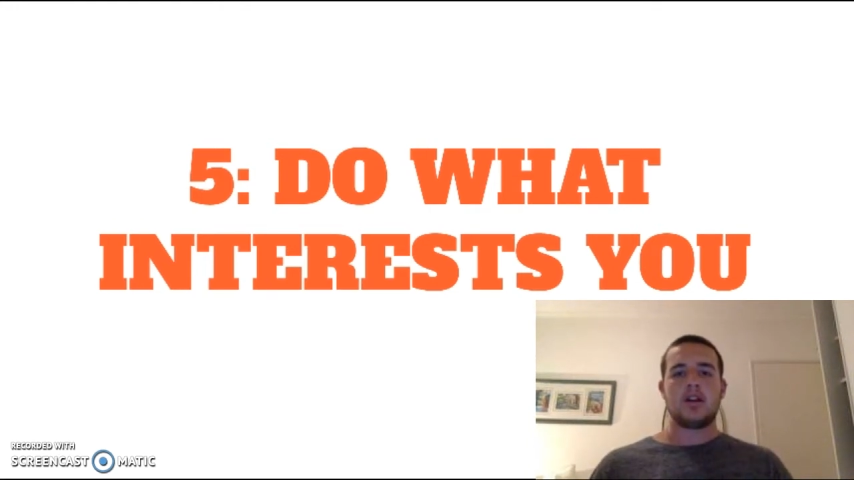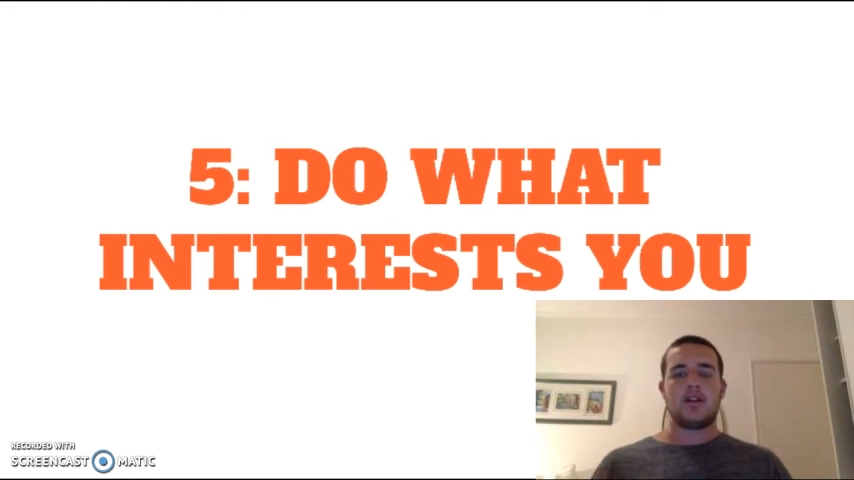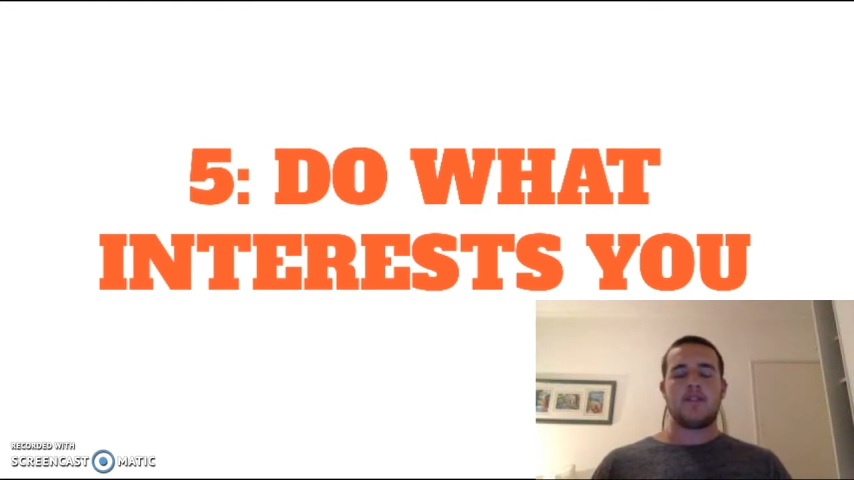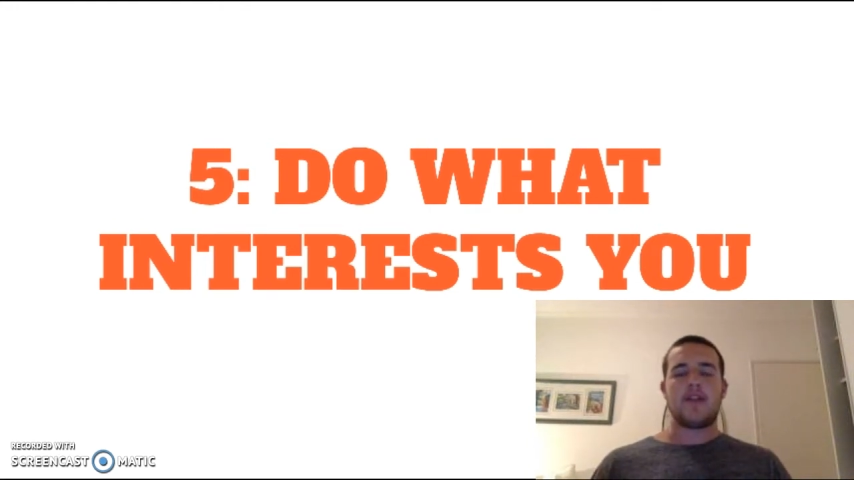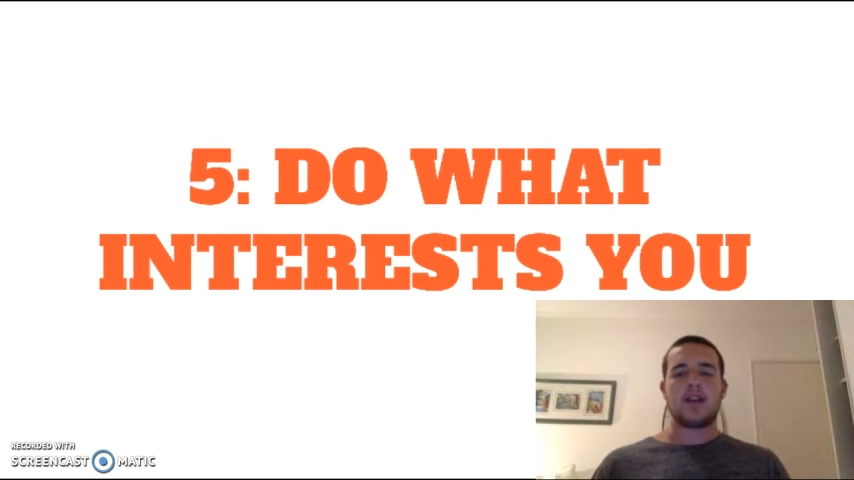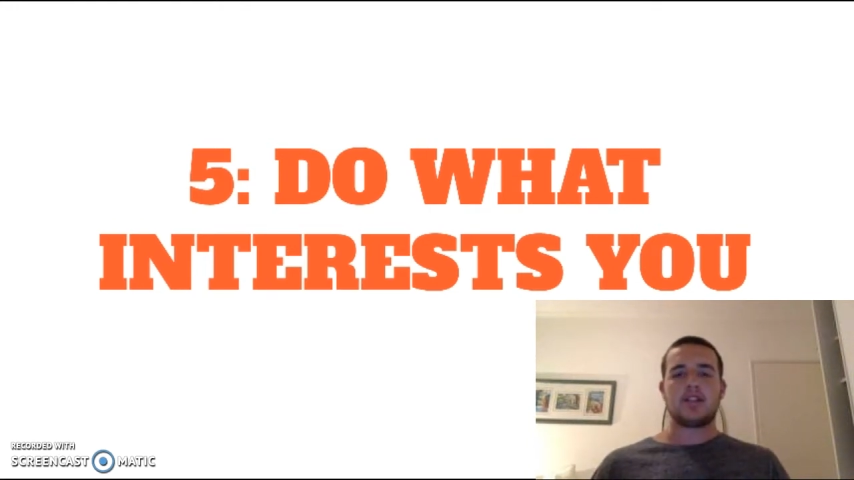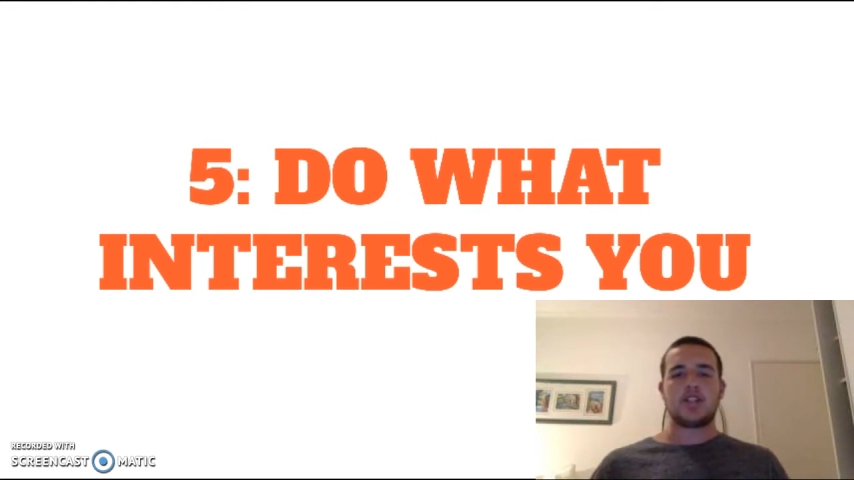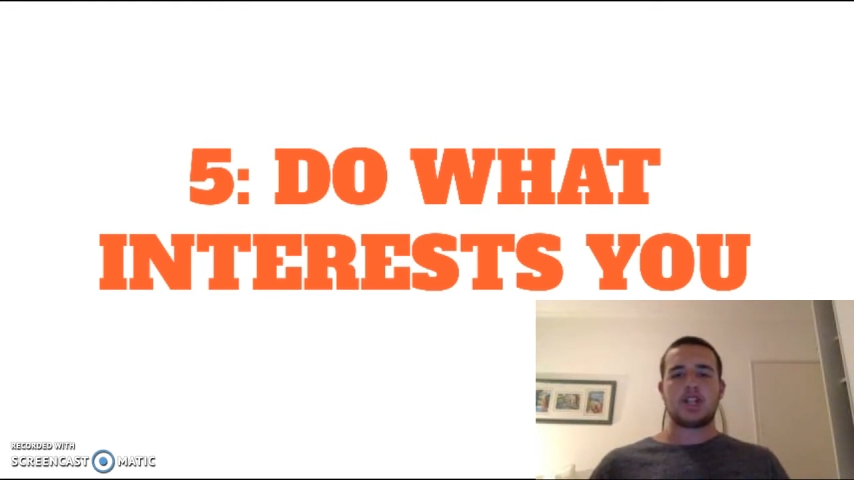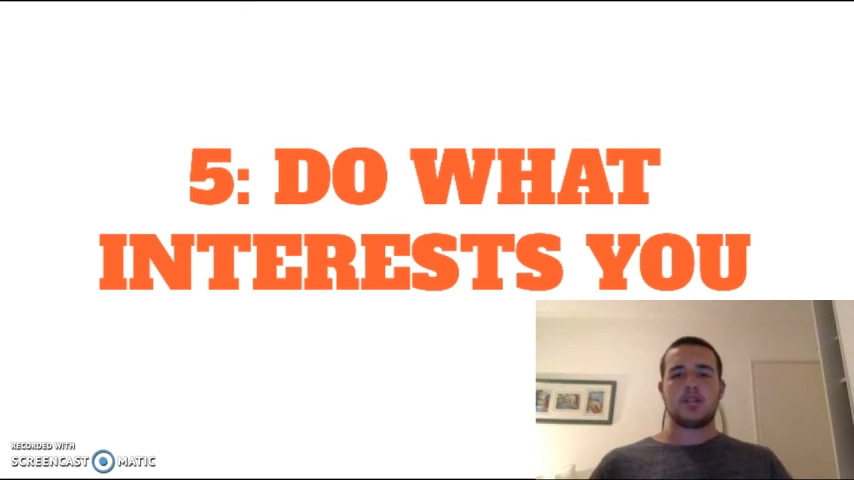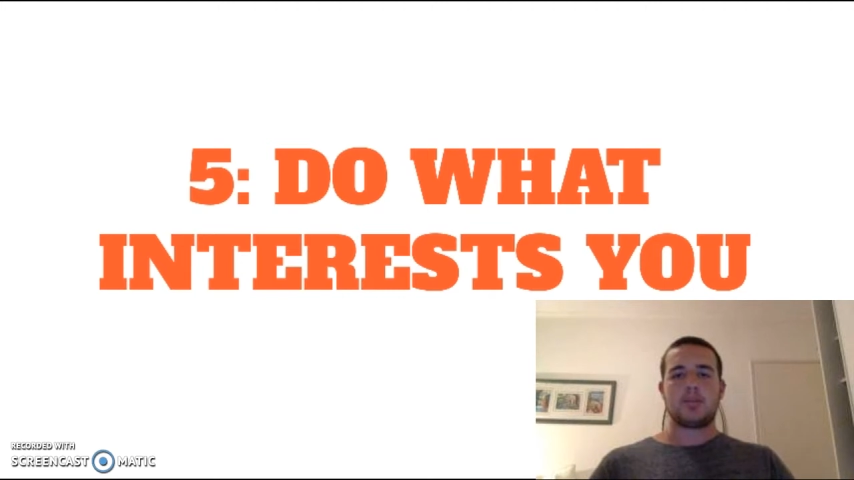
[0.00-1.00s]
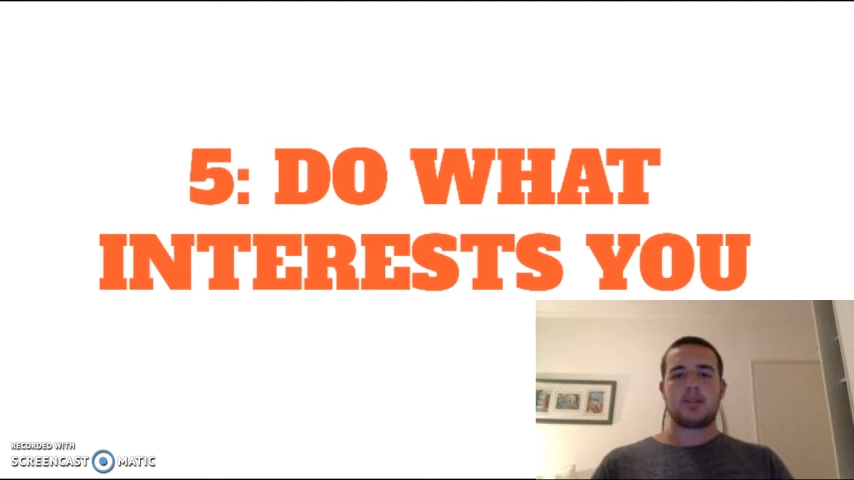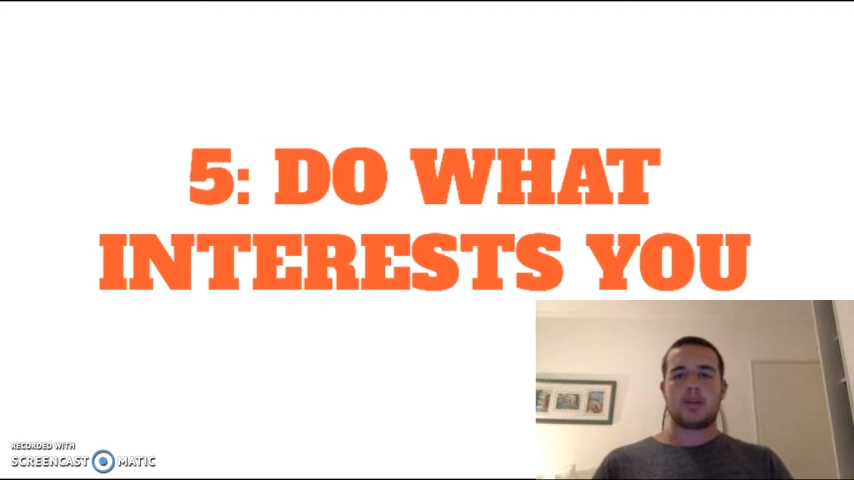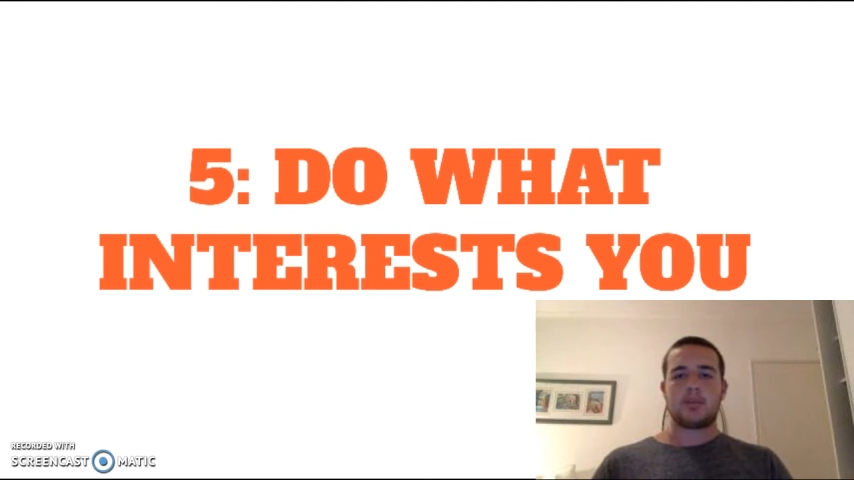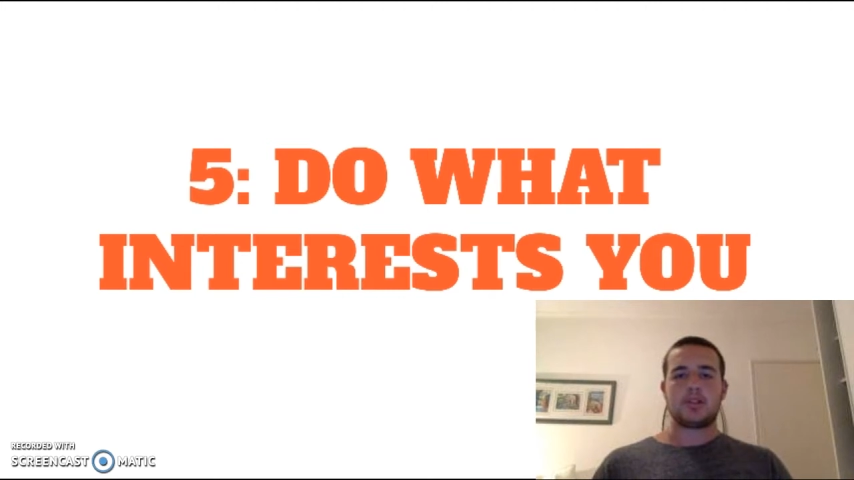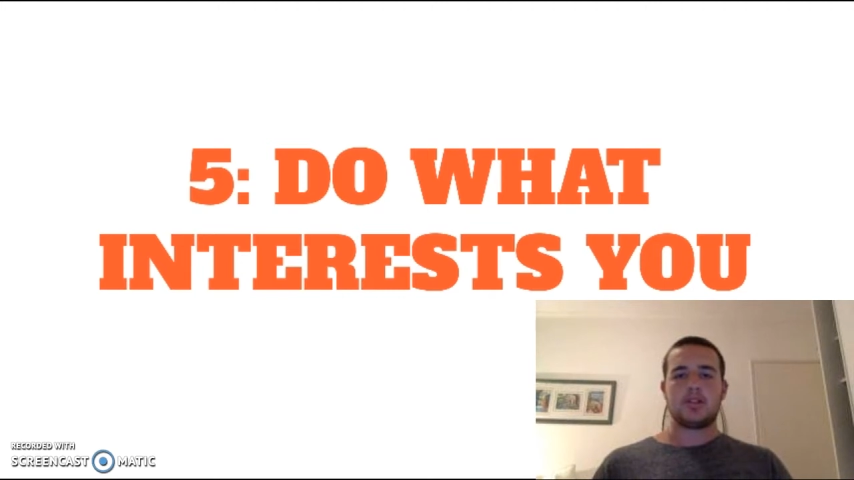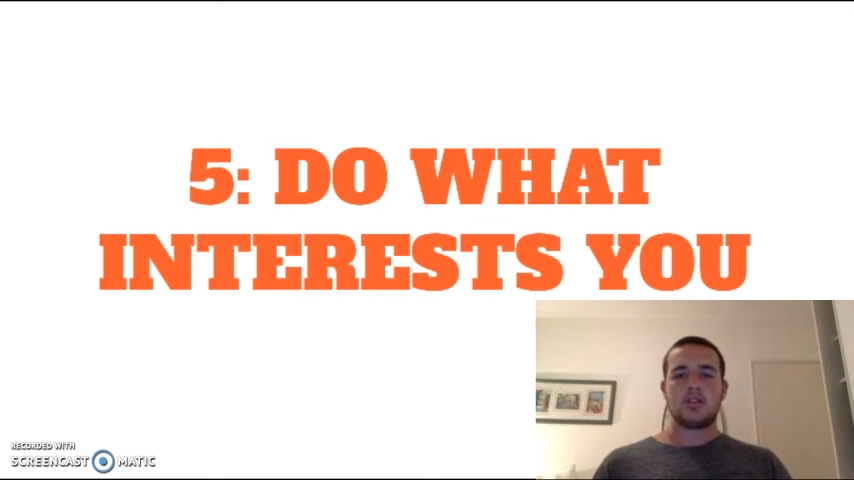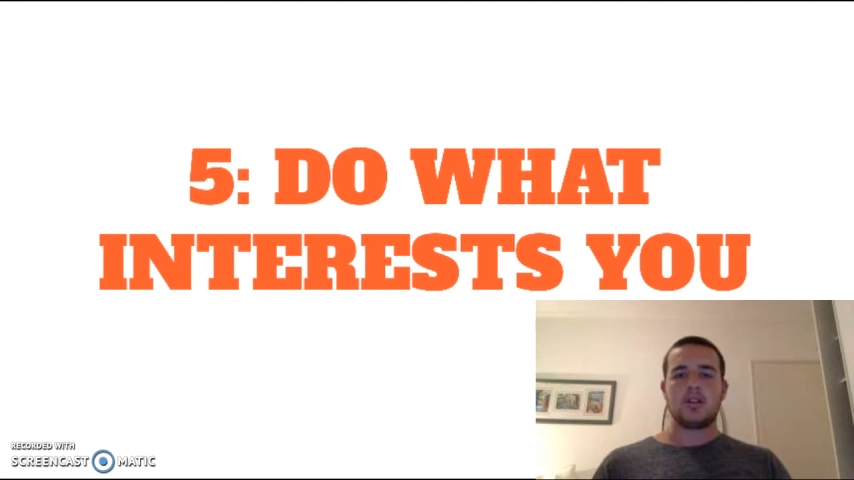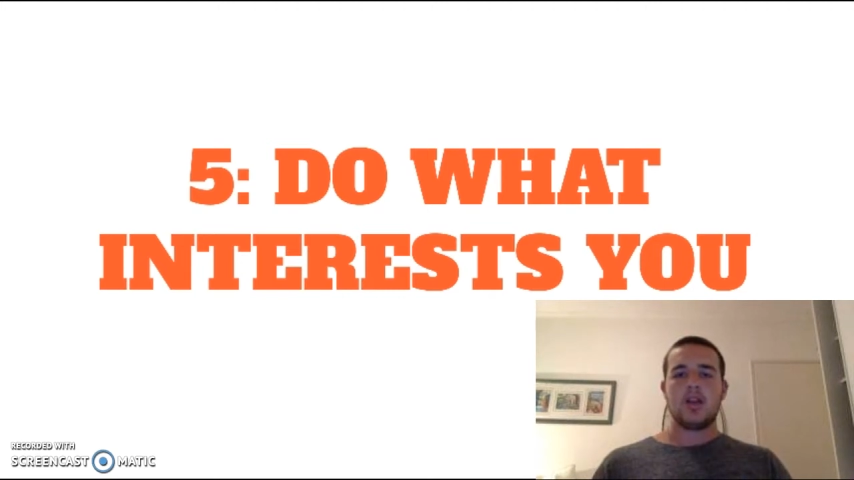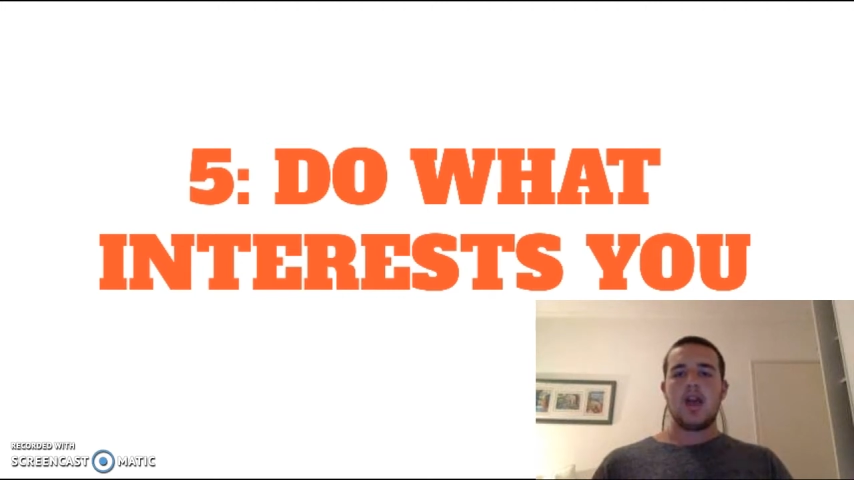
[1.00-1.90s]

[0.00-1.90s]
affects gender perceptions